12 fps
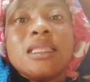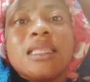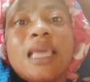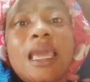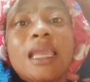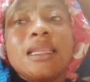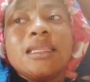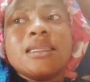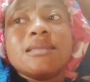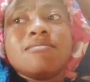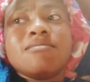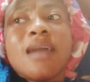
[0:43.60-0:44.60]
Then
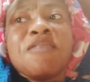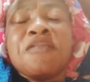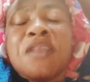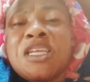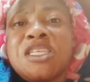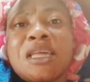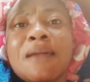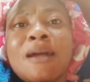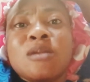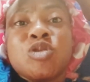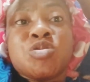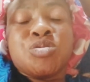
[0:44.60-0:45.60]
I finished
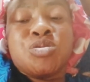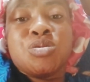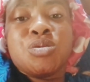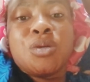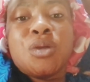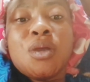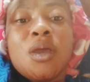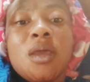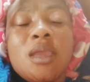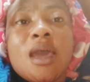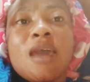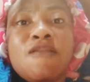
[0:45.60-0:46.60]
around 2.
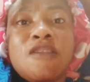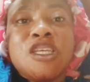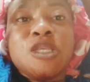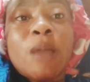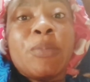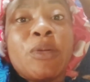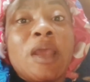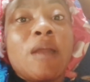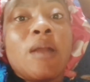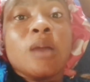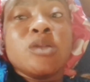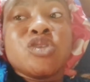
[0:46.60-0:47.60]
Yeah, I finished my
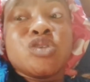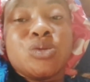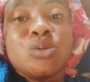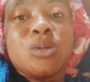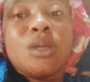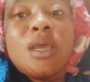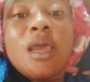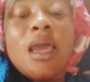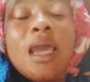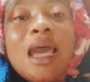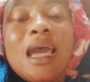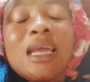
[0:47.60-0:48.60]
prayer around 2,
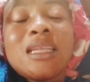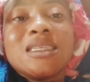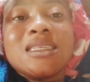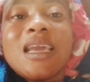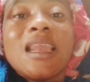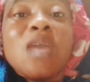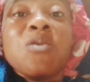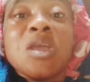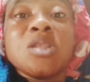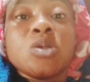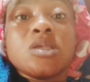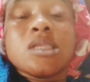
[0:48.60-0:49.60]
and then I
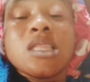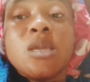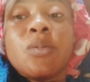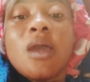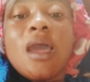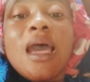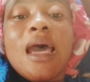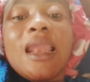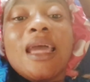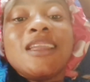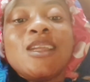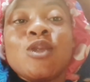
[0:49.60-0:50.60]
went to sleep
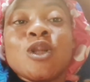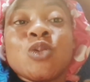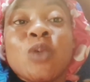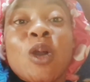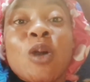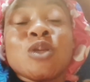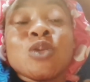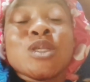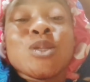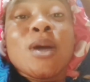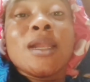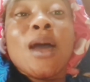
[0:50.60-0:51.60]
and I did not wake up. She
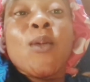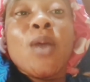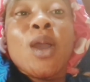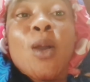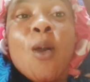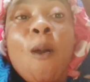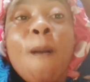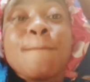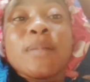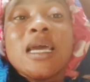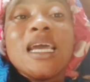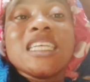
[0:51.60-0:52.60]
was the one that woke
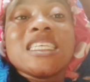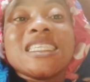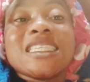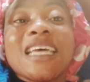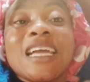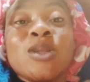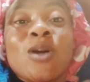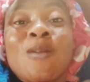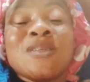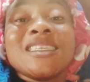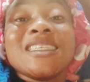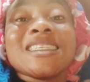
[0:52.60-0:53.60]
up. She stand
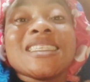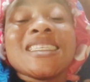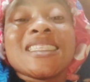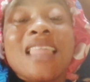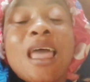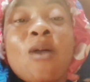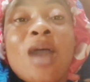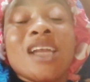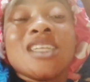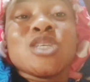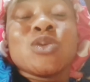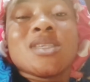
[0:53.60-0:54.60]
up, she sits down,
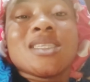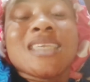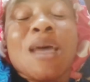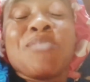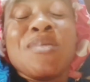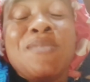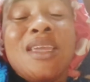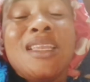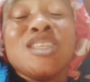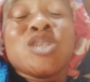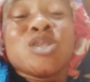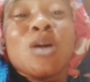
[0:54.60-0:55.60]
and she was tapping me,
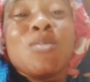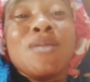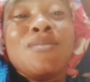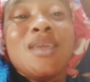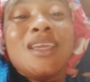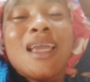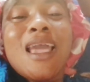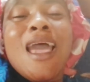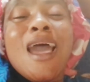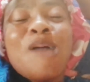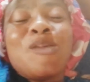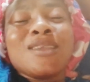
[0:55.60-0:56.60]
disturbing me.
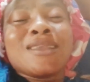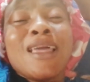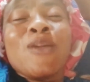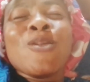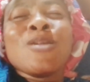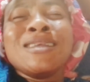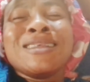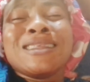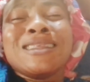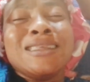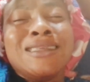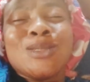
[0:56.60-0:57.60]
I was like, who is
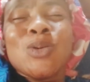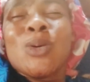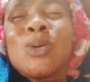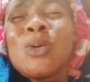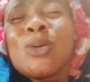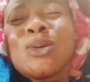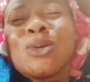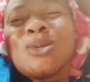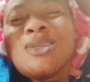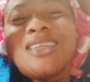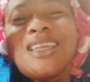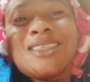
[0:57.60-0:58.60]
this? Oh,
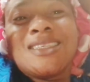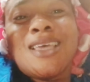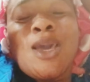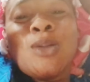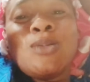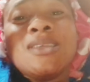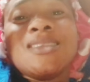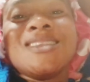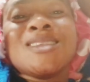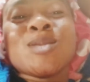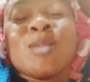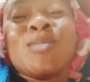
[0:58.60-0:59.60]
goodness. Who is
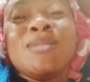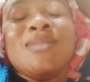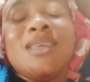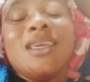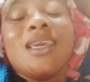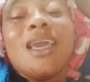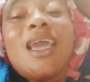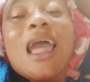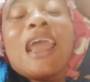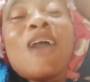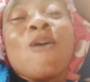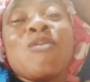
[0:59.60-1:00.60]
disturbing me?
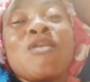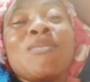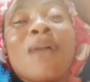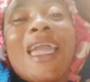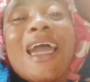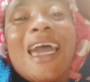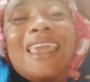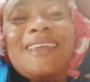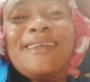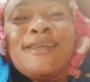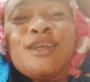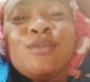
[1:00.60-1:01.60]
And I opened my eye.
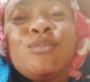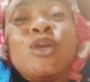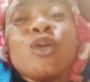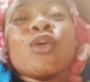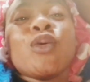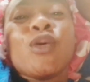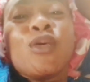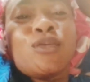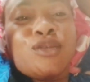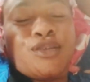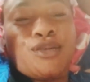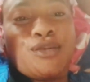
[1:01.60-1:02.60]
Behold.